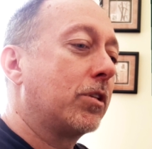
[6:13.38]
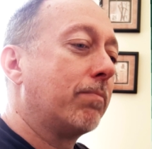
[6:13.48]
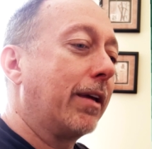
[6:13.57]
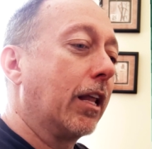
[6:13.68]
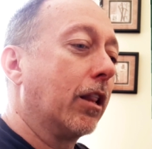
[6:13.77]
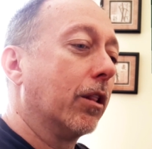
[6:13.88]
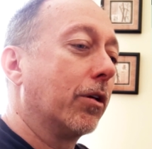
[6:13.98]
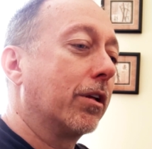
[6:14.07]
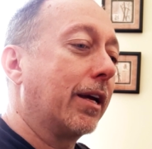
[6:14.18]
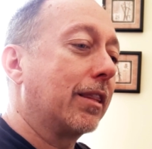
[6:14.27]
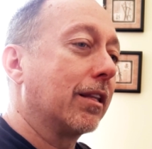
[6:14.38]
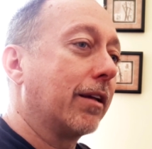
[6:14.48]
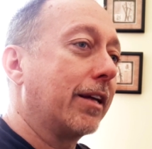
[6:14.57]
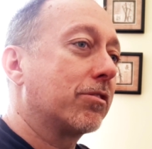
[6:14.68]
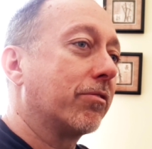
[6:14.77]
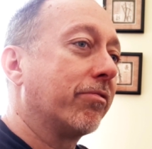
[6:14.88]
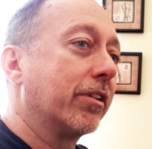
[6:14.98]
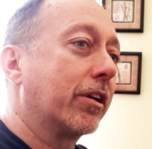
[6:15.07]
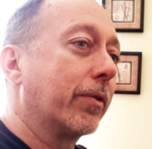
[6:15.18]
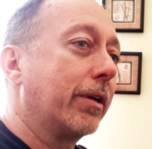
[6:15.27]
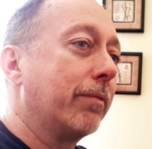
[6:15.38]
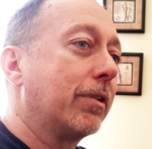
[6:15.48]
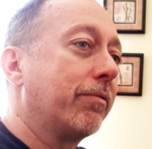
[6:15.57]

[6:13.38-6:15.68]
to make it look like the lights are flickering.